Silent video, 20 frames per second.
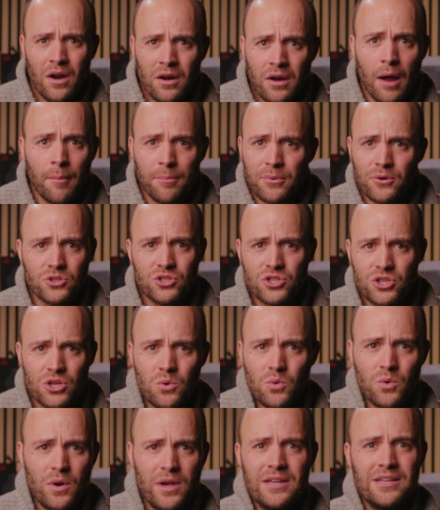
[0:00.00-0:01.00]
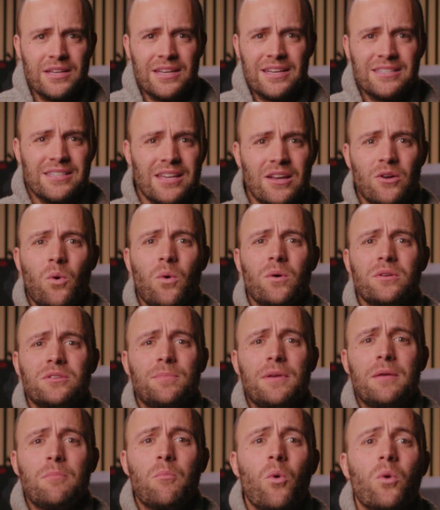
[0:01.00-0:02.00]
Number two, is it going
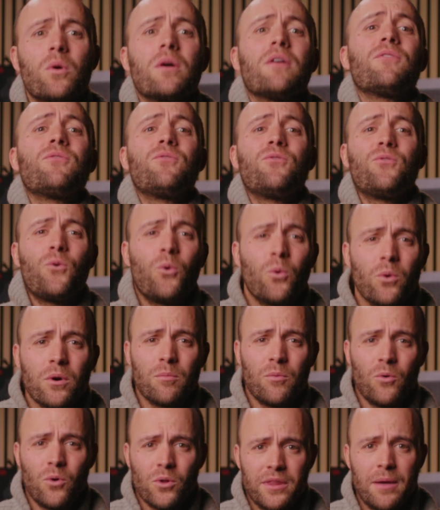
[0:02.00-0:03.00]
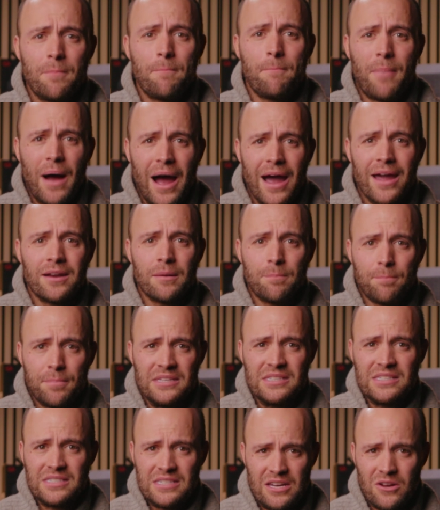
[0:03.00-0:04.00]
to be more affordable than buying a
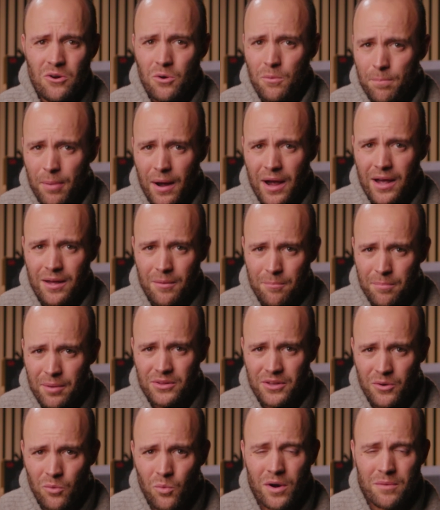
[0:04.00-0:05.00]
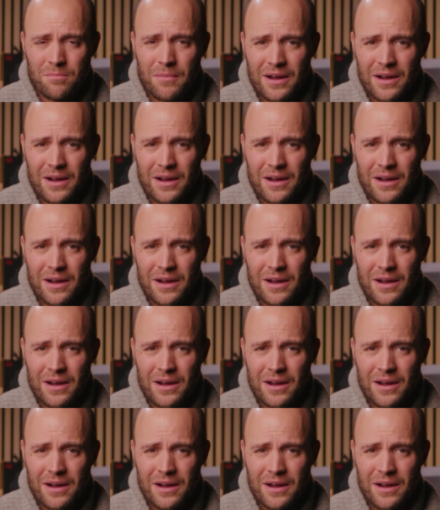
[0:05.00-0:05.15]
PC or building one